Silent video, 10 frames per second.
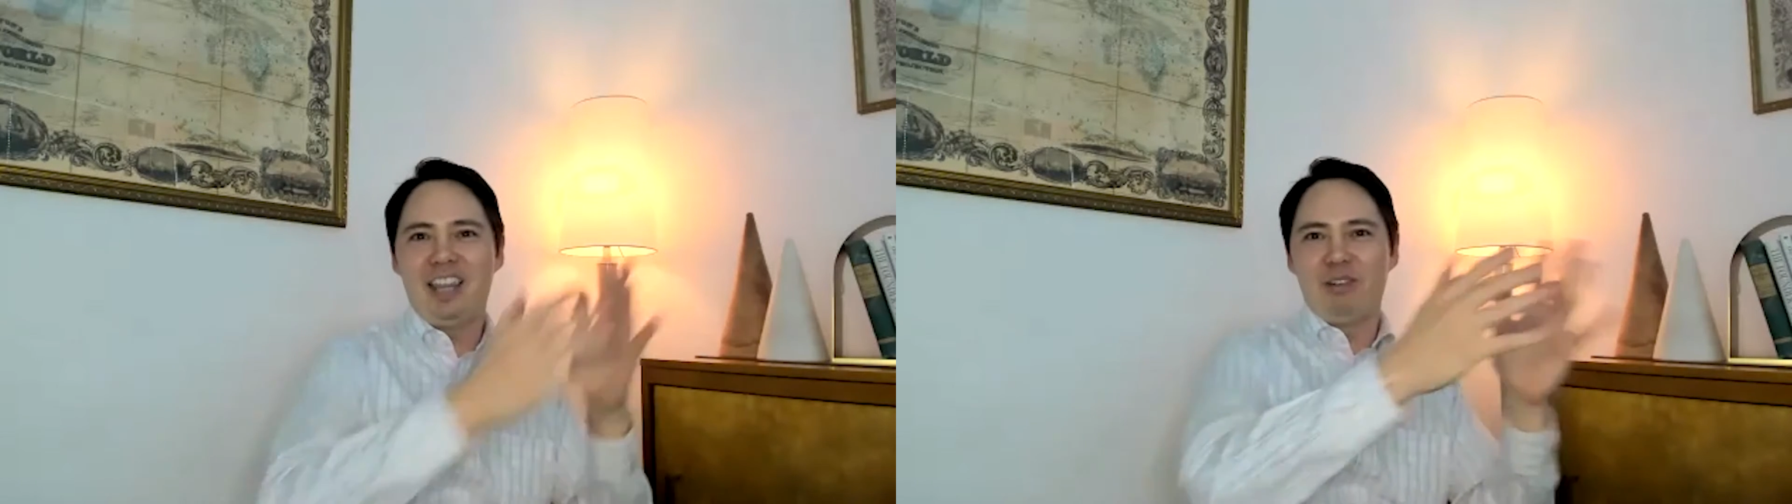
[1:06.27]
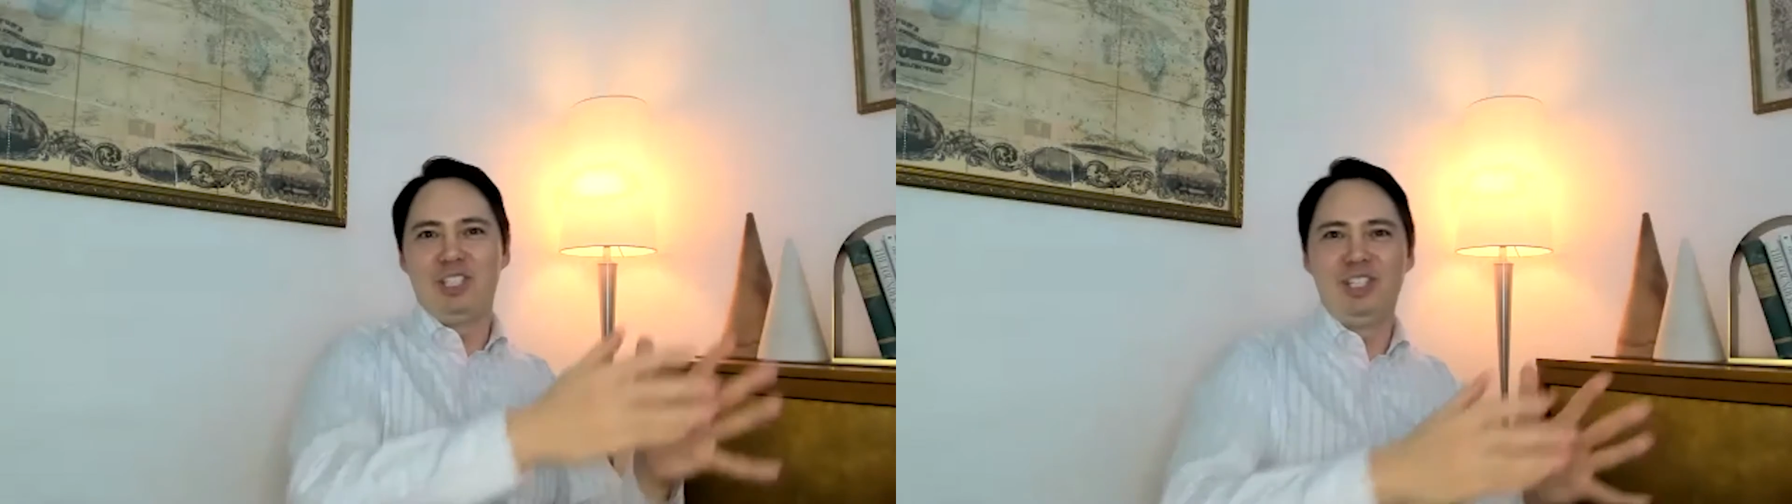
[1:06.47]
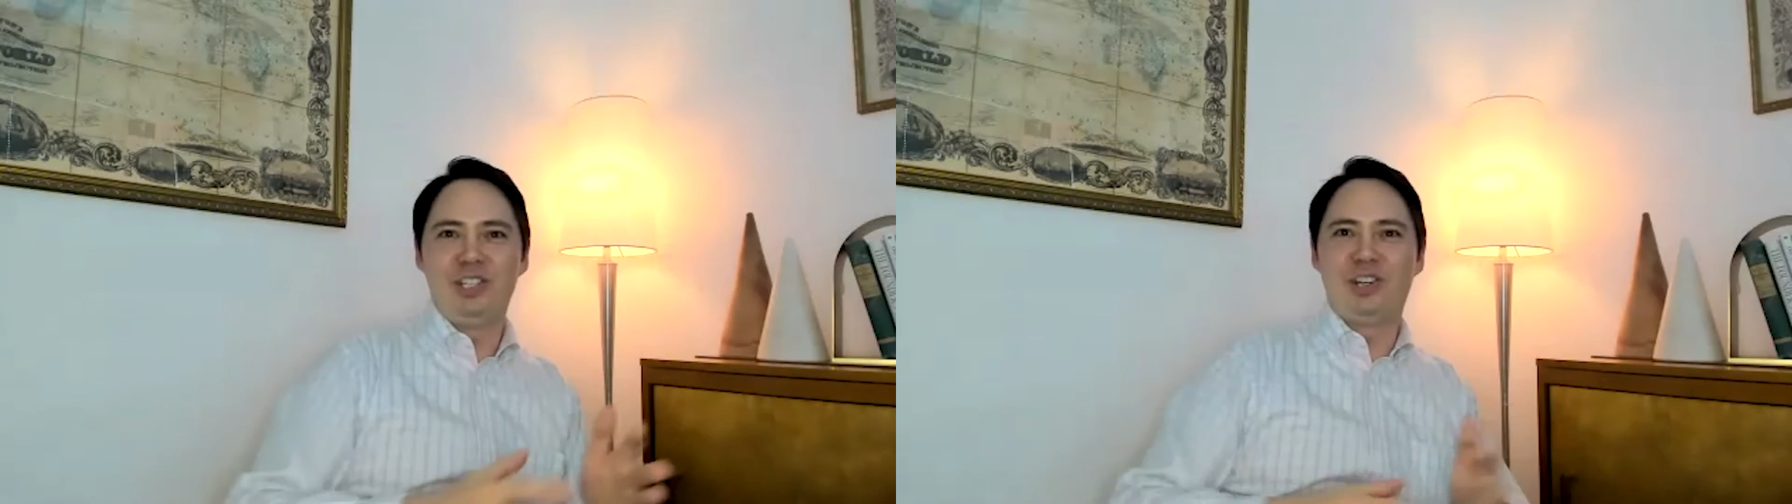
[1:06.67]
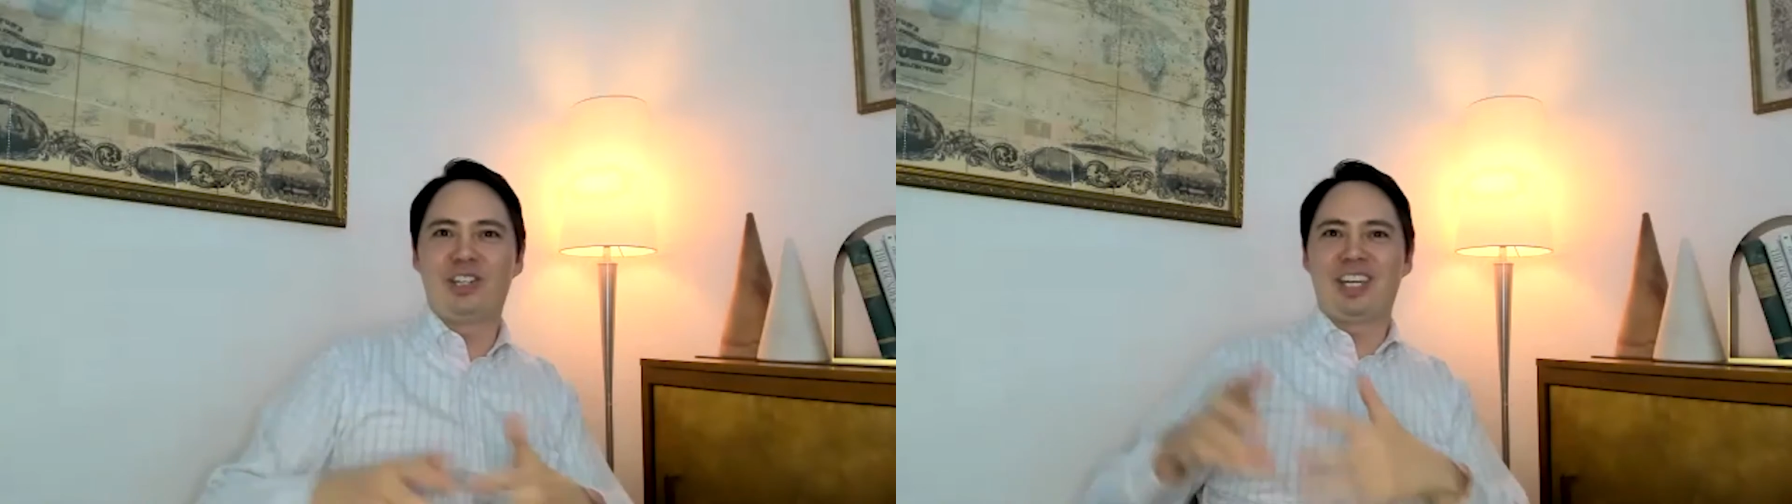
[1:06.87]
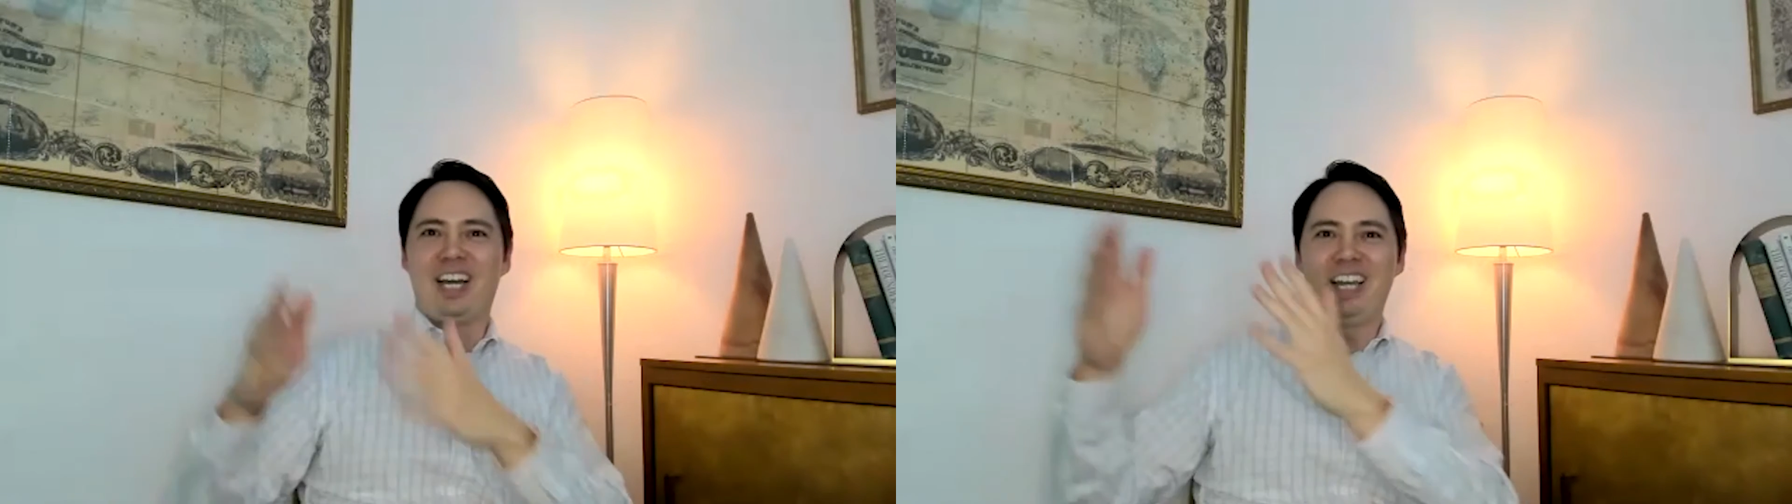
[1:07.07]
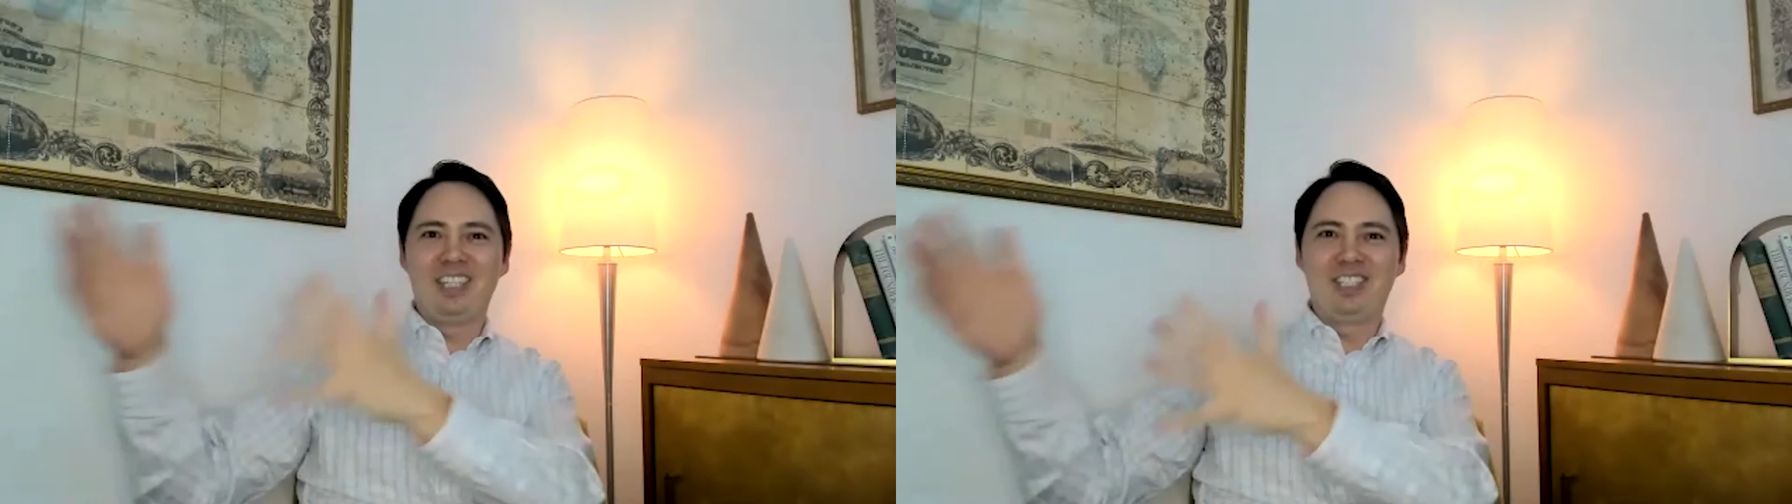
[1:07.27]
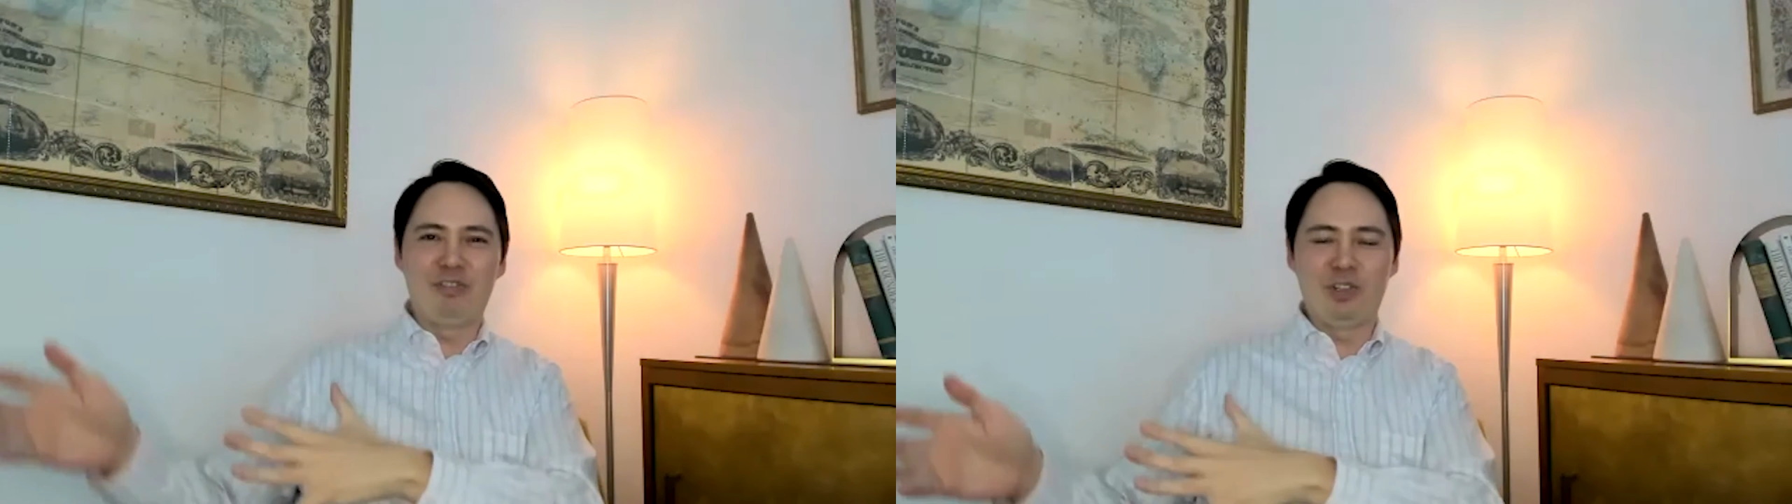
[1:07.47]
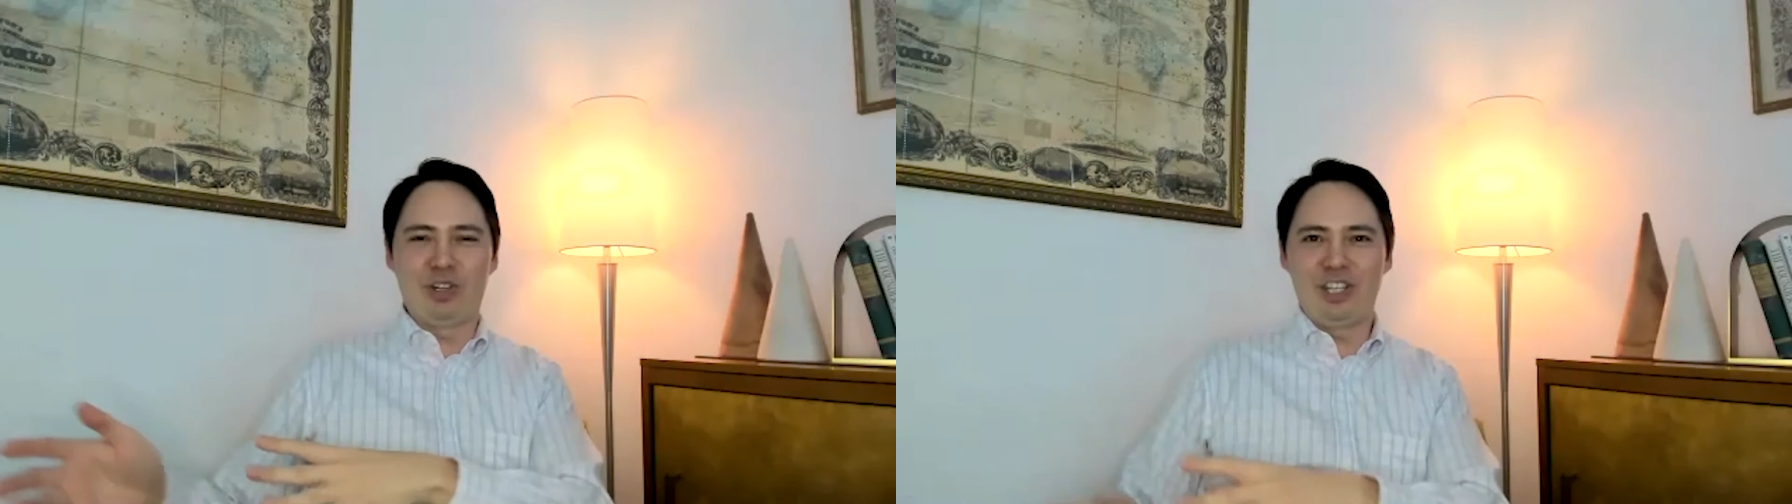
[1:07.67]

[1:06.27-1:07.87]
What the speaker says: was in New York, the guy that's in Florida.